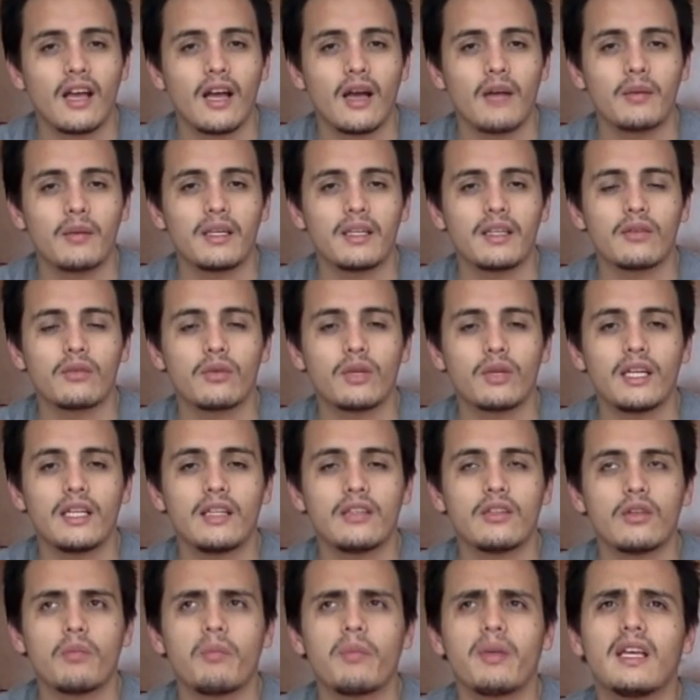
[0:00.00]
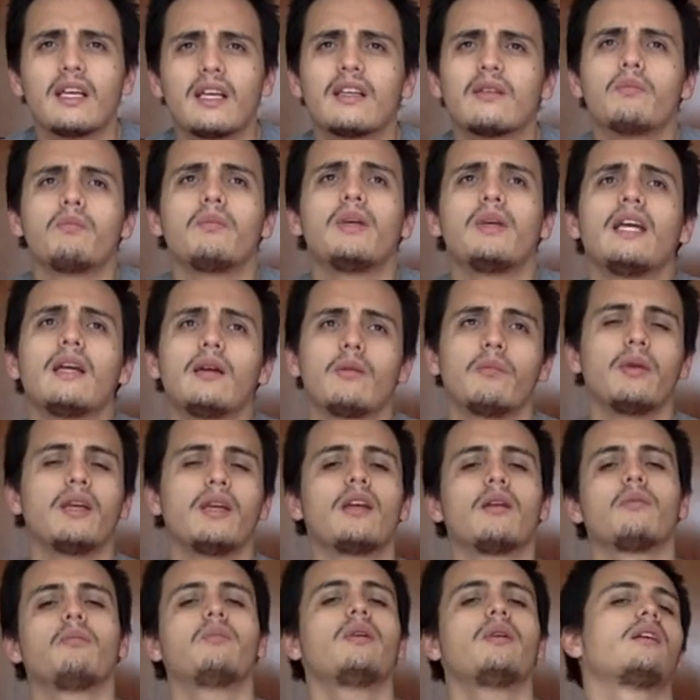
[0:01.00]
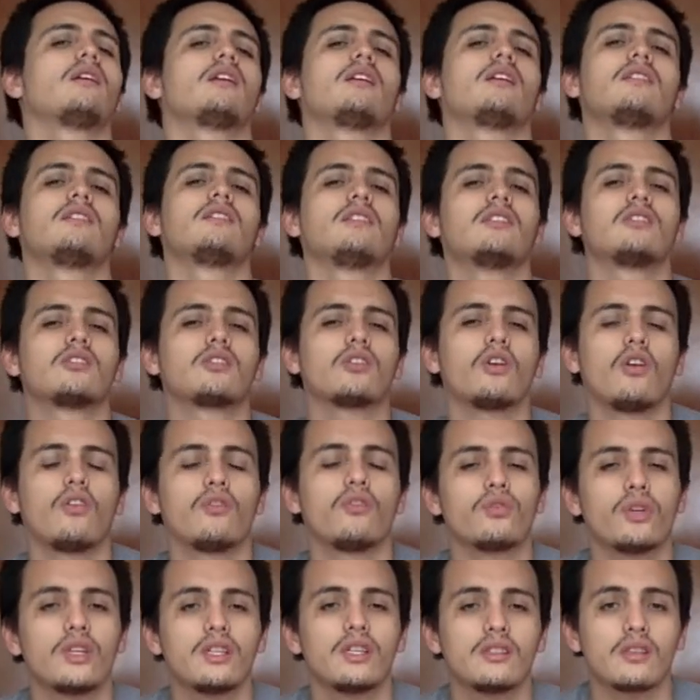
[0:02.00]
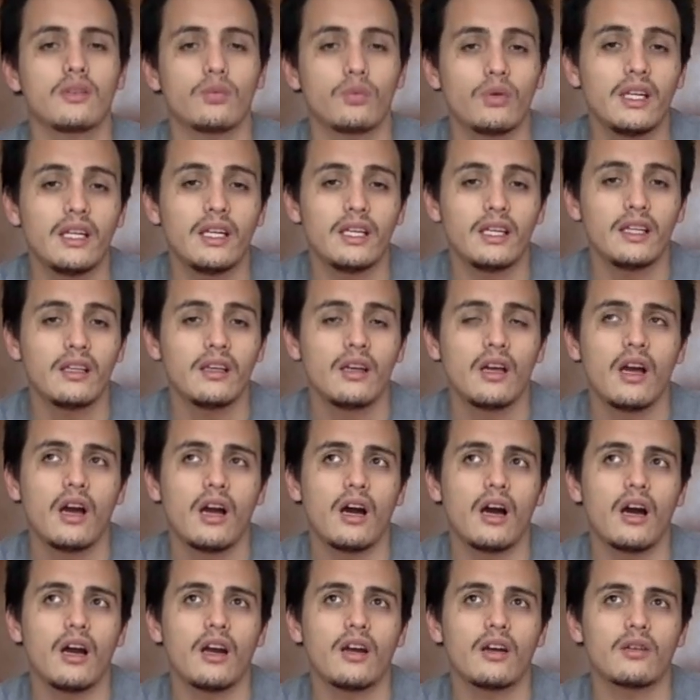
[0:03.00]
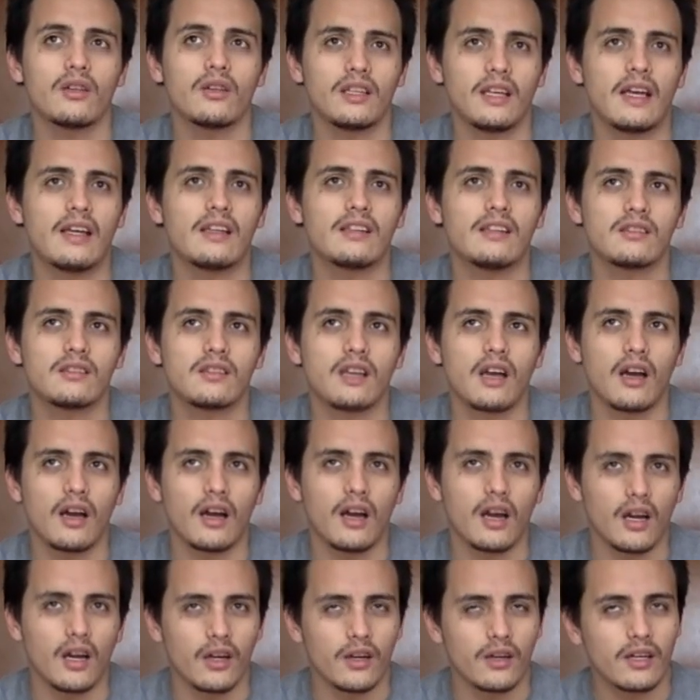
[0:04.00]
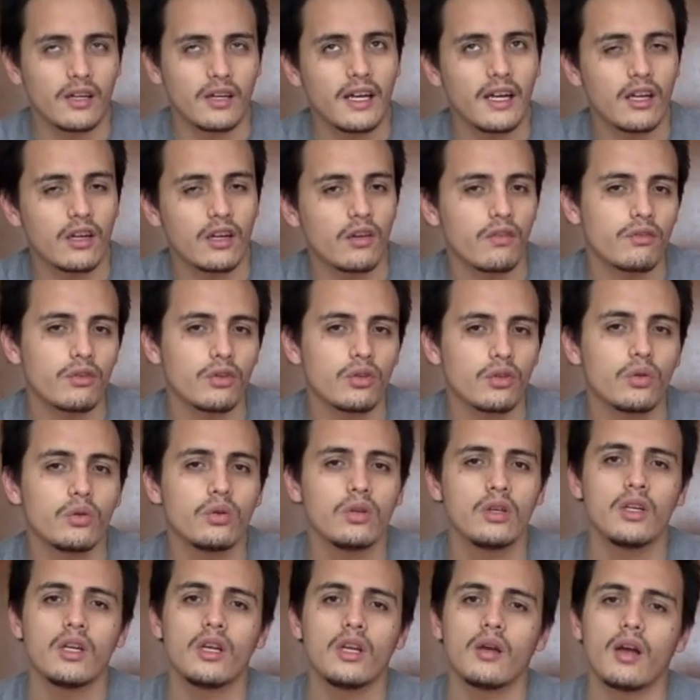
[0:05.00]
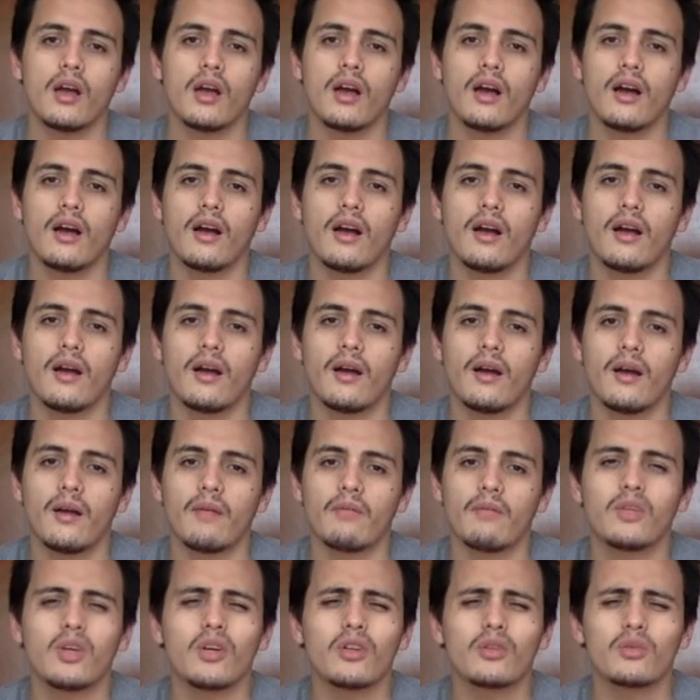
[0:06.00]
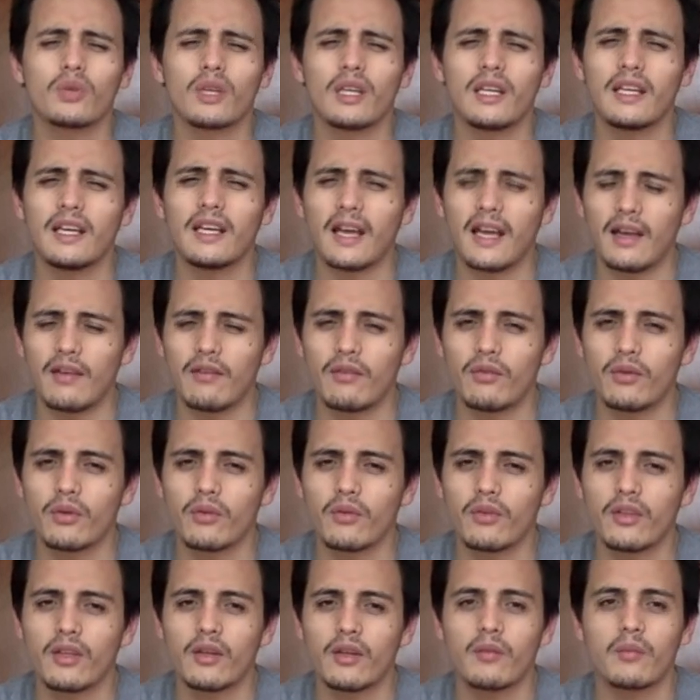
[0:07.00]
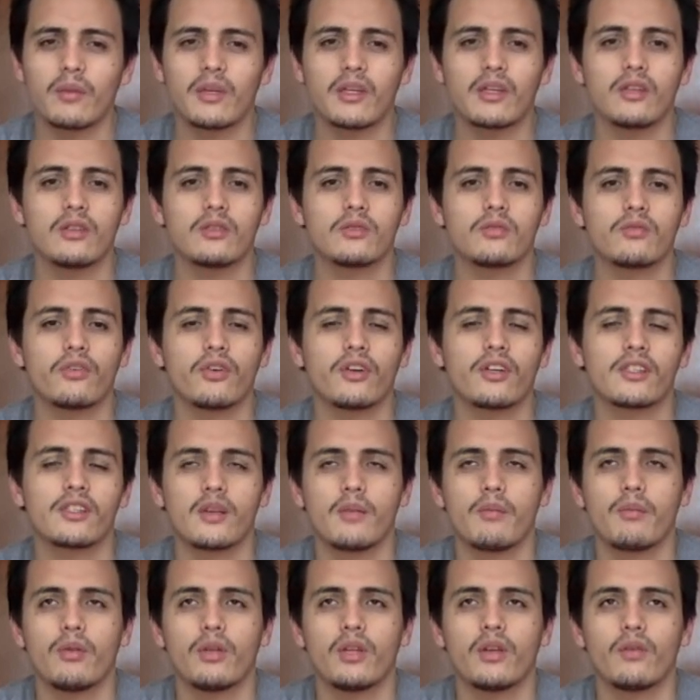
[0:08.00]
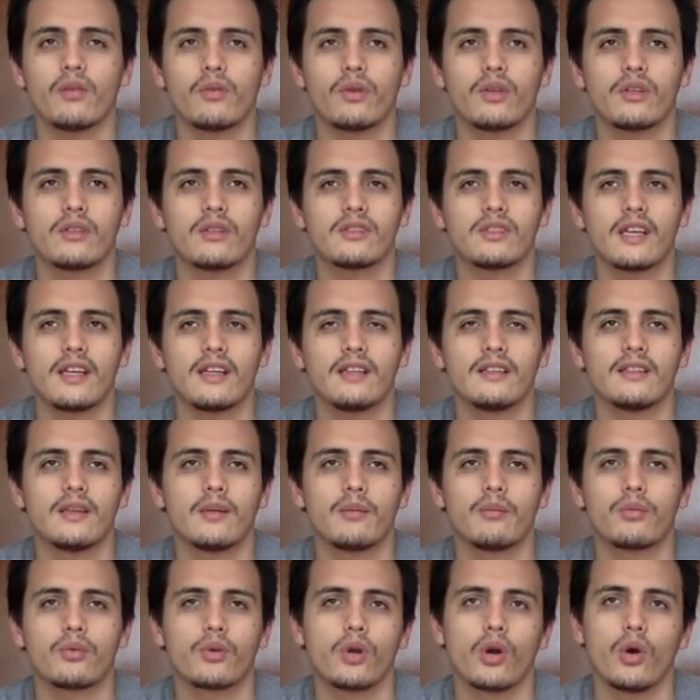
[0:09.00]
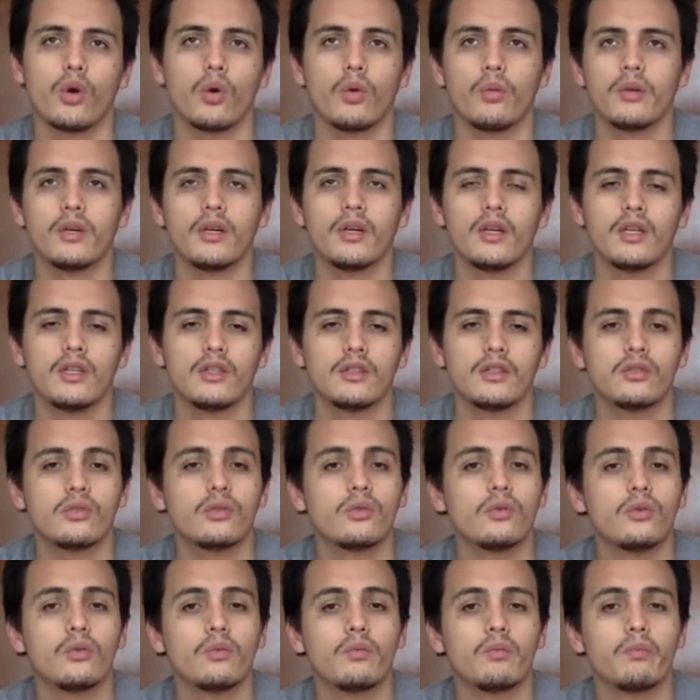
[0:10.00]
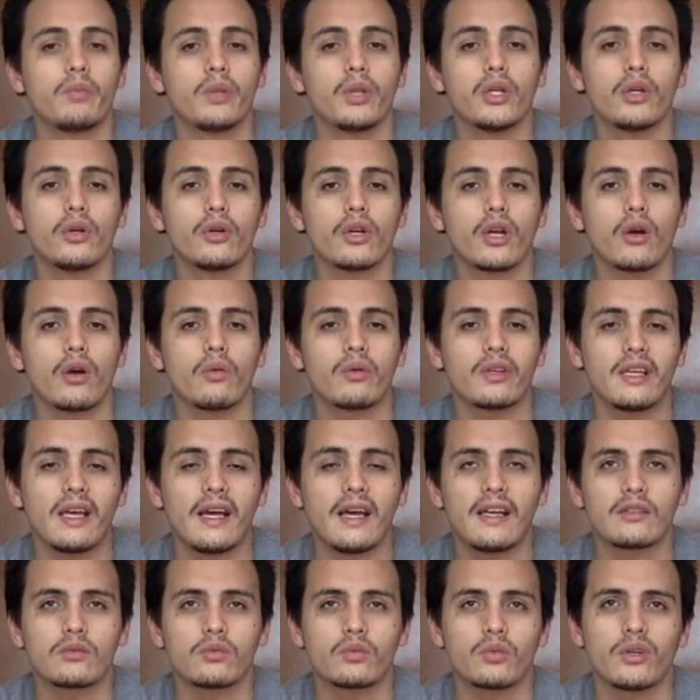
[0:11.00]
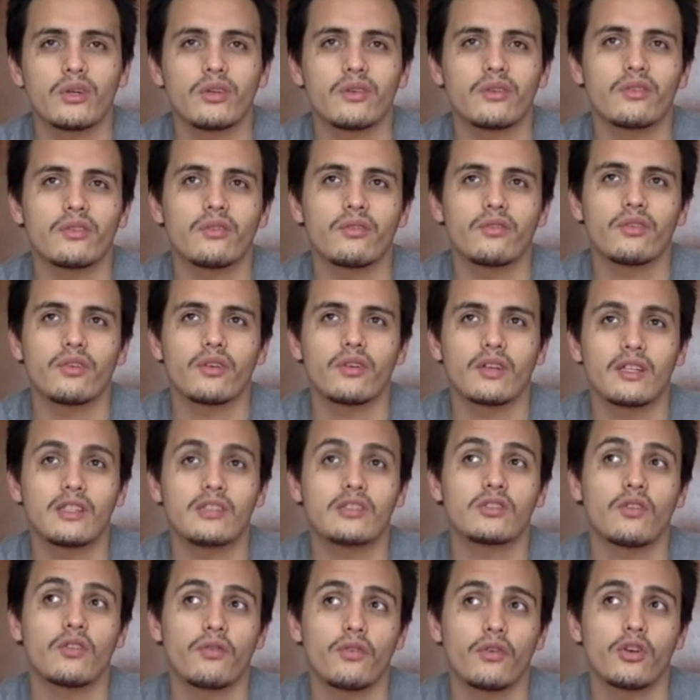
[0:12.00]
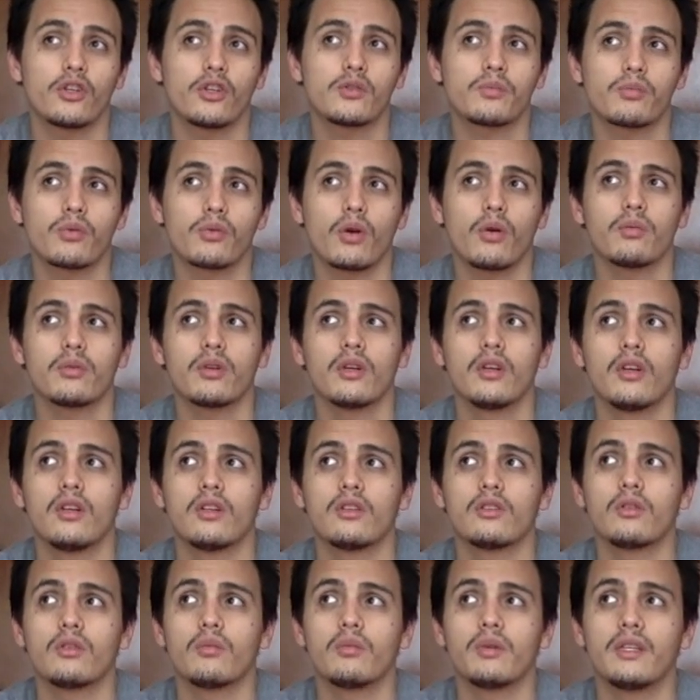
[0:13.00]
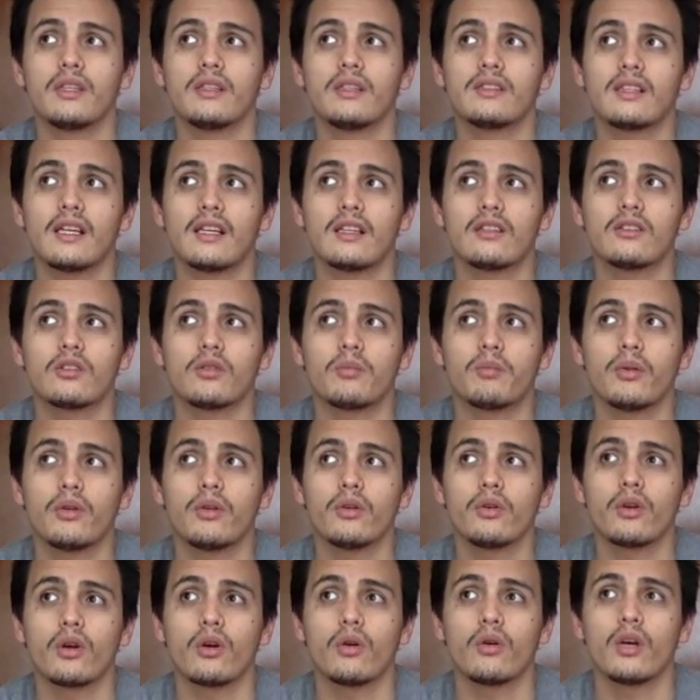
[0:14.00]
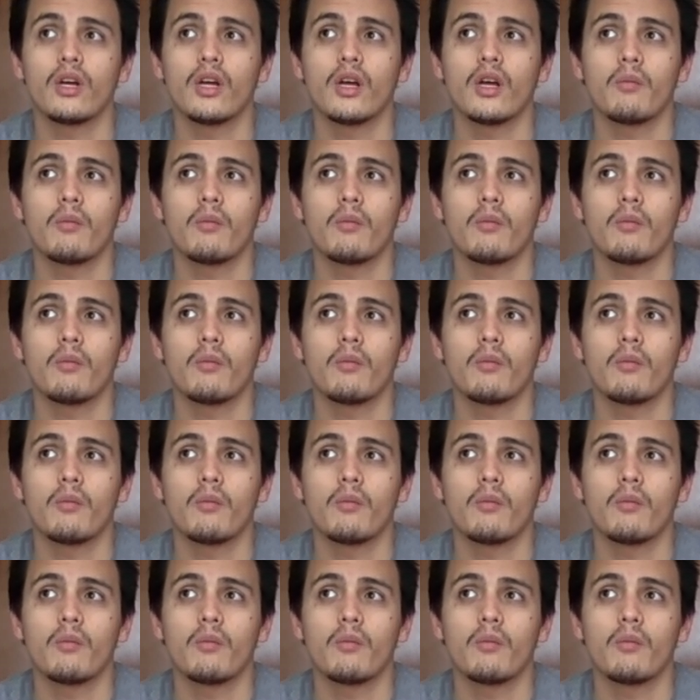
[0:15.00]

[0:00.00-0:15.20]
I mean, really, the big discoveries really are, yes, are kind of new. Not really everything, because, for example, if we send a probe to Pluto, yes, it's the first probe to be sent to Pluto.